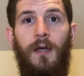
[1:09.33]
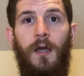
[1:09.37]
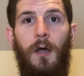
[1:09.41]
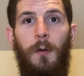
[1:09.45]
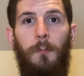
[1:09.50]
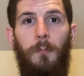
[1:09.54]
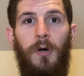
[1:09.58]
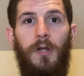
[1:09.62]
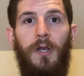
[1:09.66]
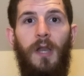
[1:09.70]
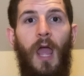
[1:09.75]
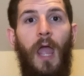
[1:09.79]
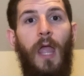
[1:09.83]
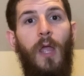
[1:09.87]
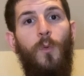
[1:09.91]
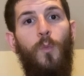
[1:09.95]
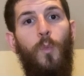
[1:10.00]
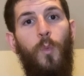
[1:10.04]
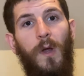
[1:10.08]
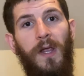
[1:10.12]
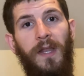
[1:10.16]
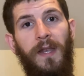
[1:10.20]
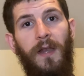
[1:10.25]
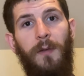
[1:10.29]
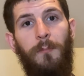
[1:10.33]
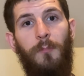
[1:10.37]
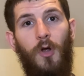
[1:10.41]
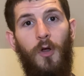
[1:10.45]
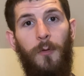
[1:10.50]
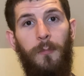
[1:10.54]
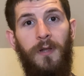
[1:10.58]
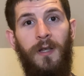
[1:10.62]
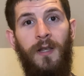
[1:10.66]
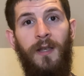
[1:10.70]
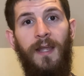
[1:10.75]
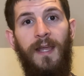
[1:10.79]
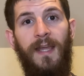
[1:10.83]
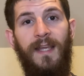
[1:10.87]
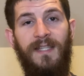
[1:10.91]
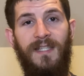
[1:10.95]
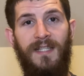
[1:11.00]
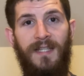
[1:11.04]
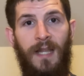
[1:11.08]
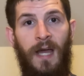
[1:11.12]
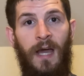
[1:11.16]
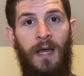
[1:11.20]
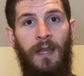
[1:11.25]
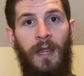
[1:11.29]
but a wheated bourbon is
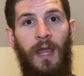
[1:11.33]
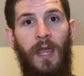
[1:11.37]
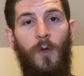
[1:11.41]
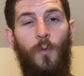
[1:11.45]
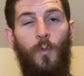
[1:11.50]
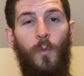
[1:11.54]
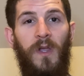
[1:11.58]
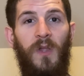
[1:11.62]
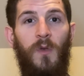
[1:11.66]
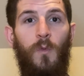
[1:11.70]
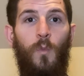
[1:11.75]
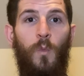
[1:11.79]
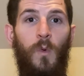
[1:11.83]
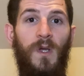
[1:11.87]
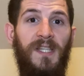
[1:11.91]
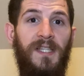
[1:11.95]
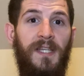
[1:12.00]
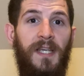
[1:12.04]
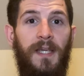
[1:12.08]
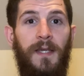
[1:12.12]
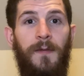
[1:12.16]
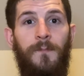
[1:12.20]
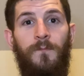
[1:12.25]
not a wheat whiskey.